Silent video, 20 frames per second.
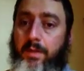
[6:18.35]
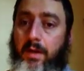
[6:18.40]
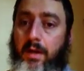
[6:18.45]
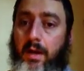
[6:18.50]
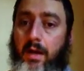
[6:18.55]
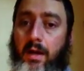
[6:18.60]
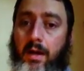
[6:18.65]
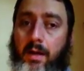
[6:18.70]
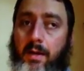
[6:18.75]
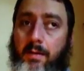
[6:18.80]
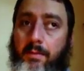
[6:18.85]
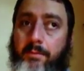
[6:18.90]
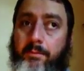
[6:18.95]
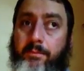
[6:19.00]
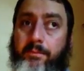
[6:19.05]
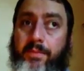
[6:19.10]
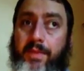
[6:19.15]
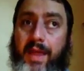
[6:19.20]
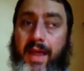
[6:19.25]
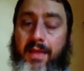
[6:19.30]

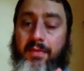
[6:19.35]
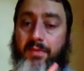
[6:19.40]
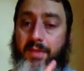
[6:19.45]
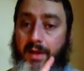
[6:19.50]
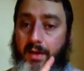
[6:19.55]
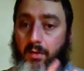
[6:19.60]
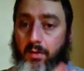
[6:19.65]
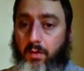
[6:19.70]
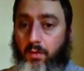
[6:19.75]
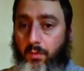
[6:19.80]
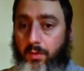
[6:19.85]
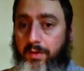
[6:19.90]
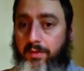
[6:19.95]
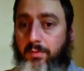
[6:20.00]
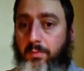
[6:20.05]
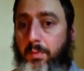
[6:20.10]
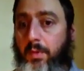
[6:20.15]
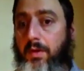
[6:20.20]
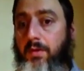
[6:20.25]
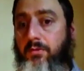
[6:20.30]
and they are going to
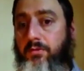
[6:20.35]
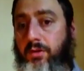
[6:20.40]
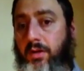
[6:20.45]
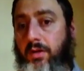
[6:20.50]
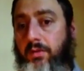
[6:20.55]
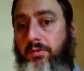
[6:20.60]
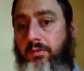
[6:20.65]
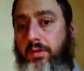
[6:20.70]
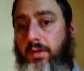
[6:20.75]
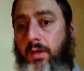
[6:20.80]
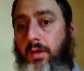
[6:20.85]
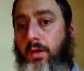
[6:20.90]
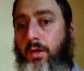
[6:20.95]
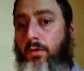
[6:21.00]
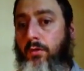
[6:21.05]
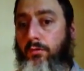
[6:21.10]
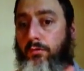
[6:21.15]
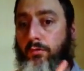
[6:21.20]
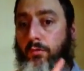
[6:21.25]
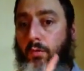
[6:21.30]
punish us
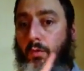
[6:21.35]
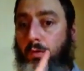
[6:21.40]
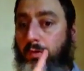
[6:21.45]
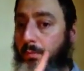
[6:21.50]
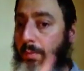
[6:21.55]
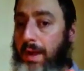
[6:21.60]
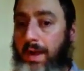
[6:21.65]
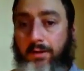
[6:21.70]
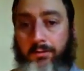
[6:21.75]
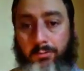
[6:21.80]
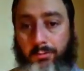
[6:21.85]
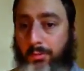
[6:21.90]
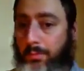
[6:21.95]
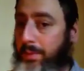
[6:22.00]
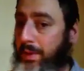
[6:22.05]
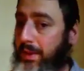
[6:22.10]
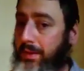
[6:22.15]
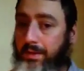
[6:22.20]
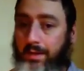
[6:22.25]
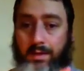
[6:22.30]
for the Boxer
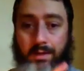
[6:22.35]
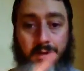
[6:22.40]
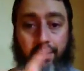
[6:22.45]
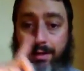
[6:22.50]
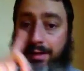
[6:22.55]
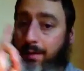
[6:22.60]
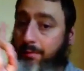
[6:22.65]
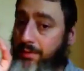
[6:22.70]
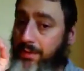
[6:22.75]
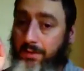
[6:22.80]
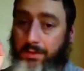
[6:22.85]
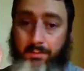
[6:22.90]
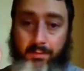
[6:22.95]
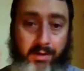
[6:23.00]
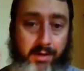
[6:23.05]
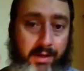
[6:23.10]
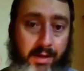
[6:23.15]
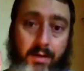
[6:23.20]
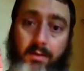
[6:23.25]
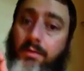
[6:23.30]
Rebellion, I'm telling you
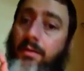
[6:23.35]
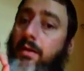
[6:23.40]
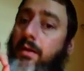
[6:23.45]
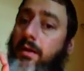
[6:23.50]
right now,